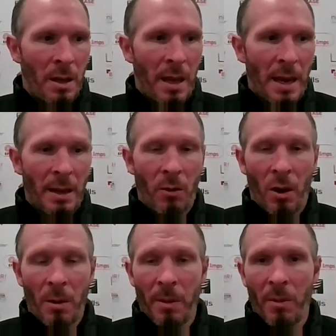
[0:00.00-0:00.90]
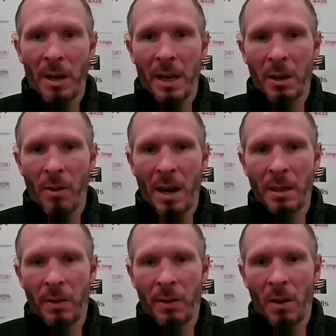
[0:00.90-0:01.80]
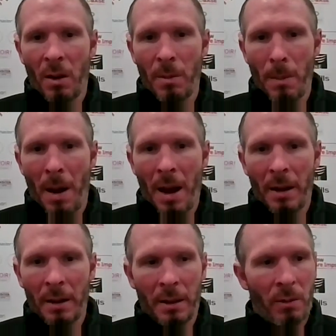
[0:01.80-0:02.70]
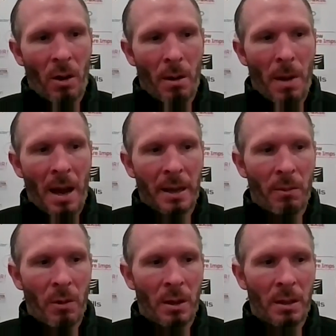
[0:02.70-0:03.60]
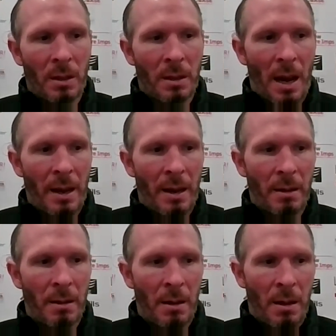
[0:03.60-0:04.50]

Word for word: then you've got to be really aggressive. You've got to be mark. You've got to mark him really tight and